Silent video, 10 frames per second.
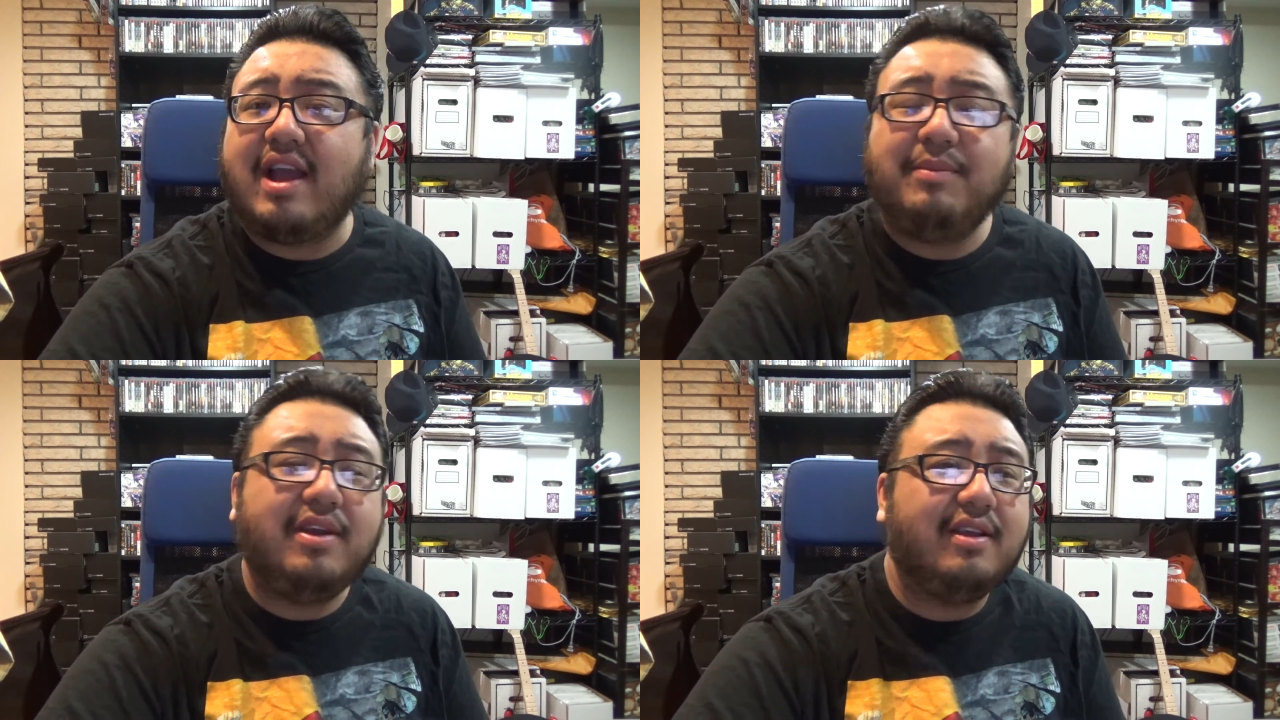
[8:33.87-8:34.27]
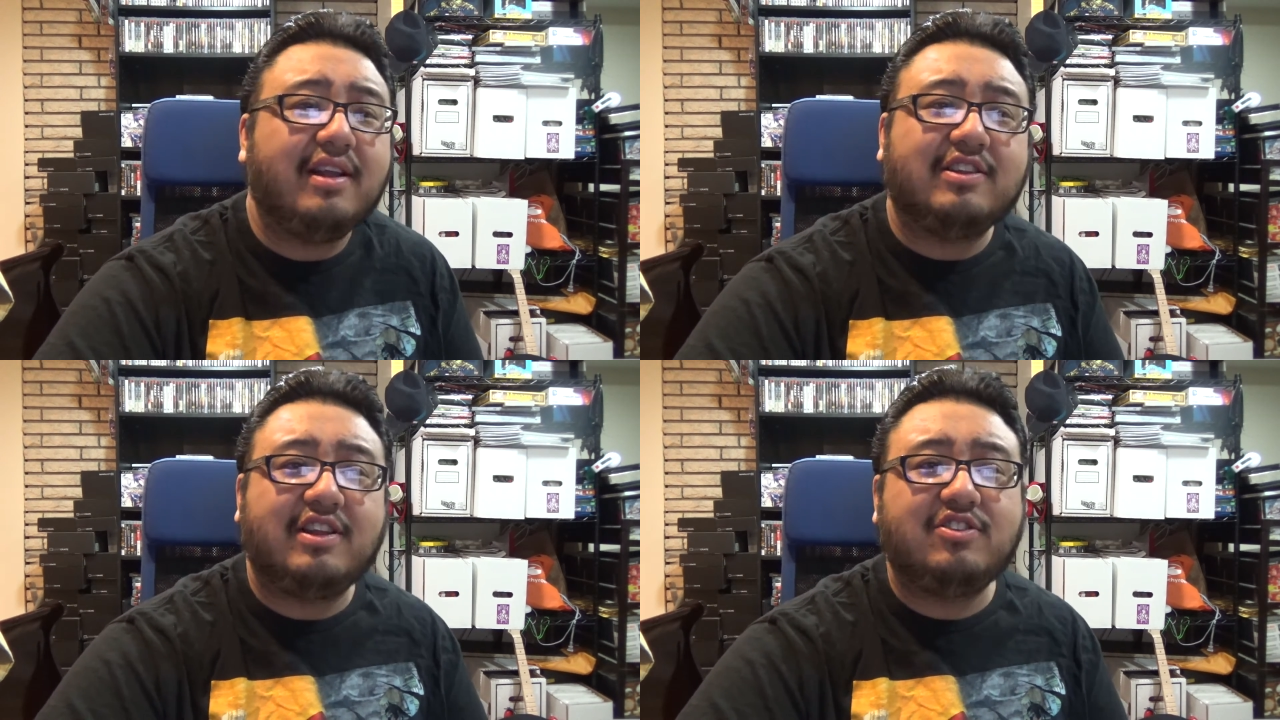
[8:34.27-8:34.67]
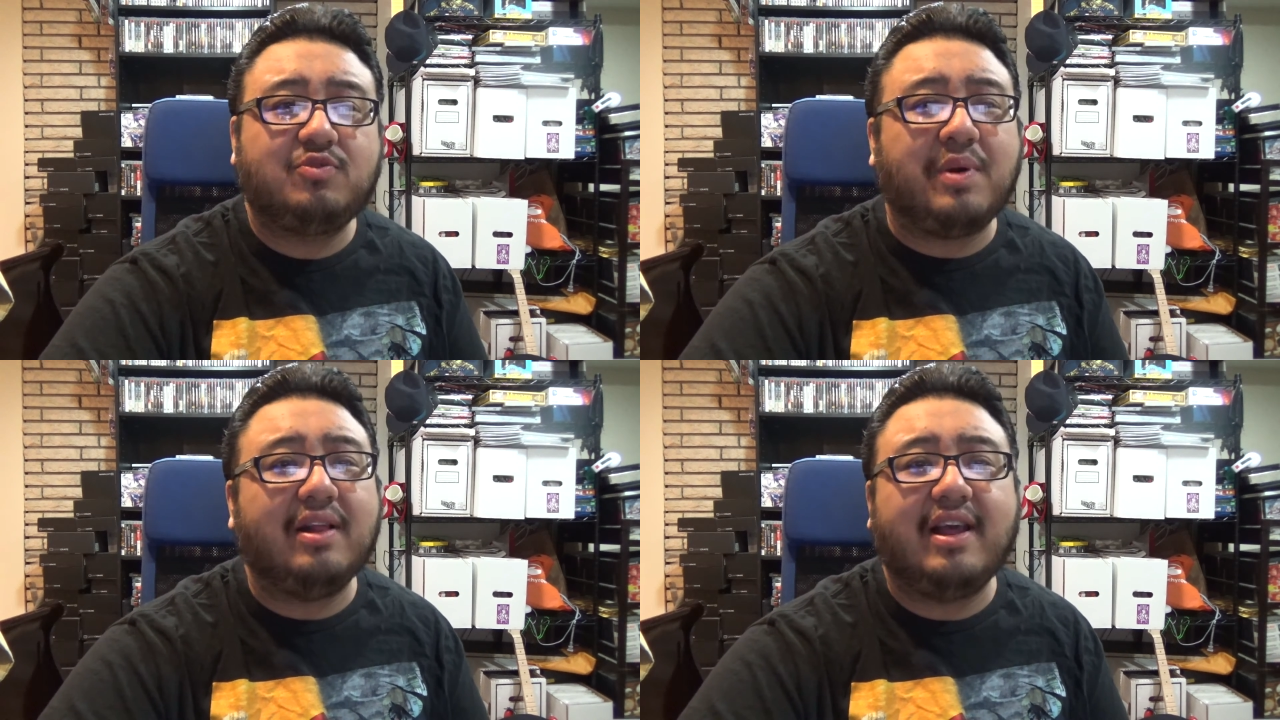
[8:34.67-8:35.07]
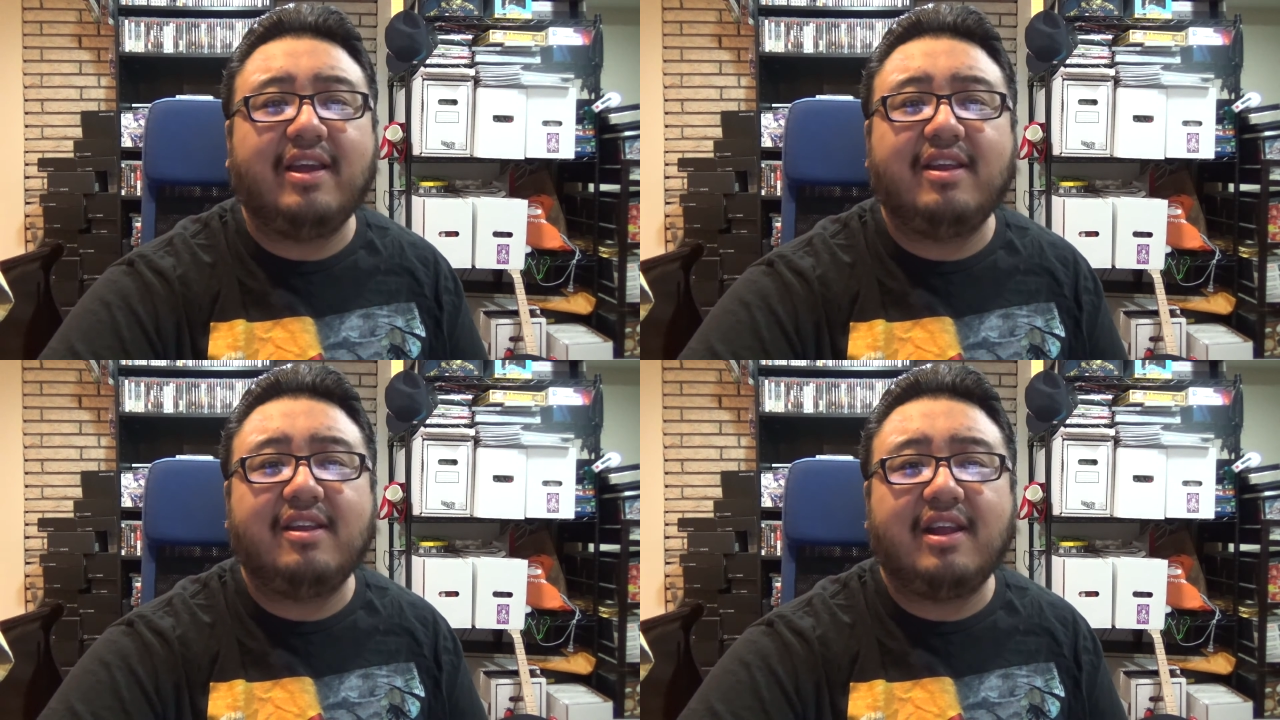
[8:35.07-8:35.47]
I mean, it's
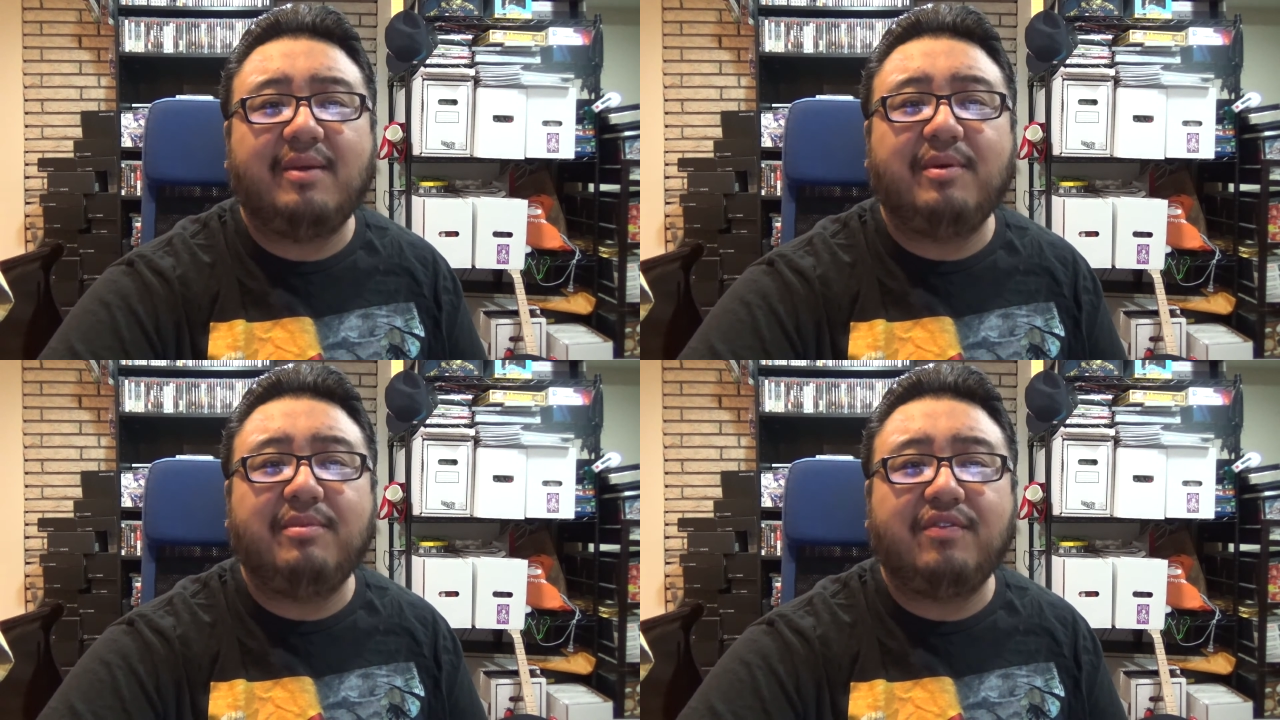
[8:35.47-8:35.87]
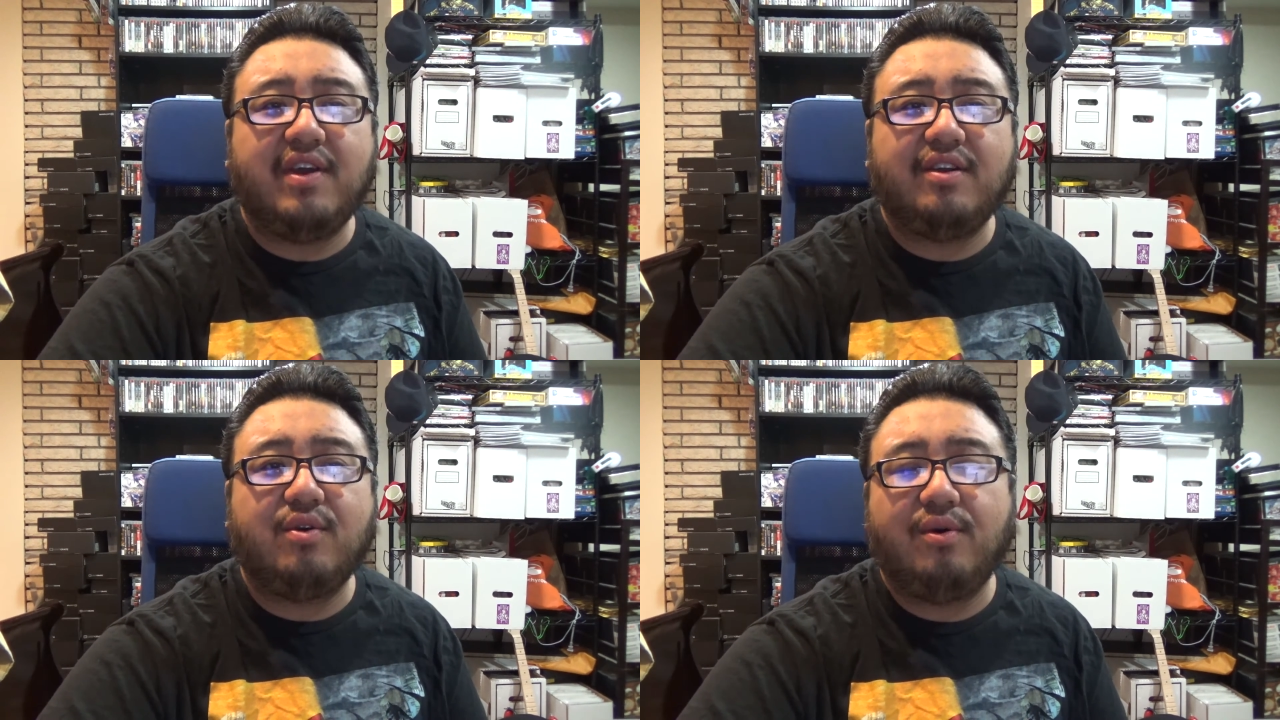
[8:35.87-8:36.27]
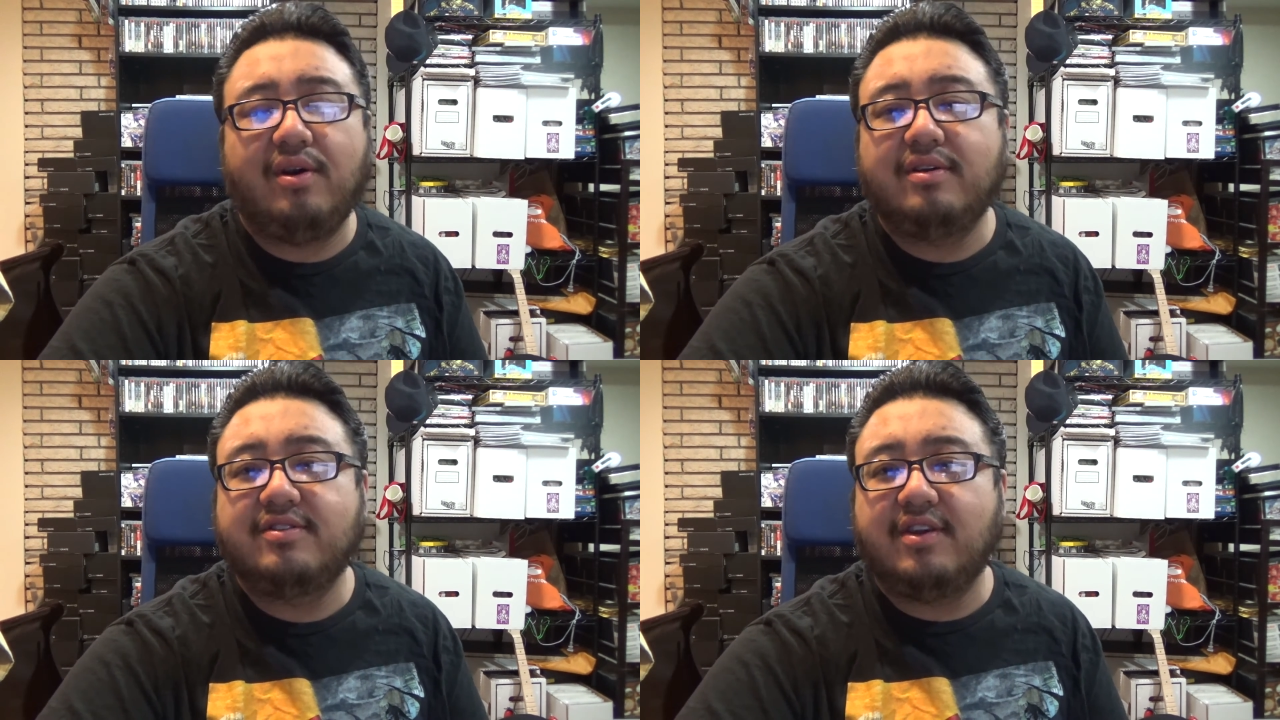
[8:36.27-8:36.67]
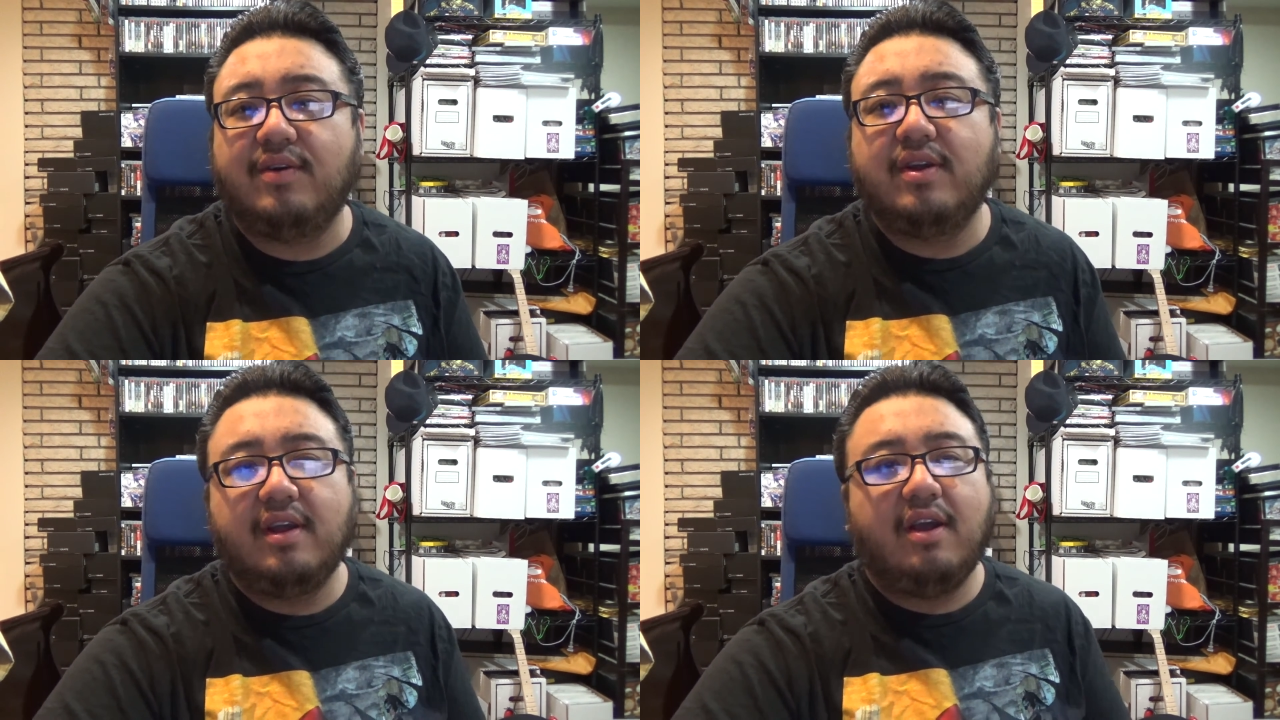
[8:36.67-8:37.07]
spotlighted. I'm a big fan of Korra, so,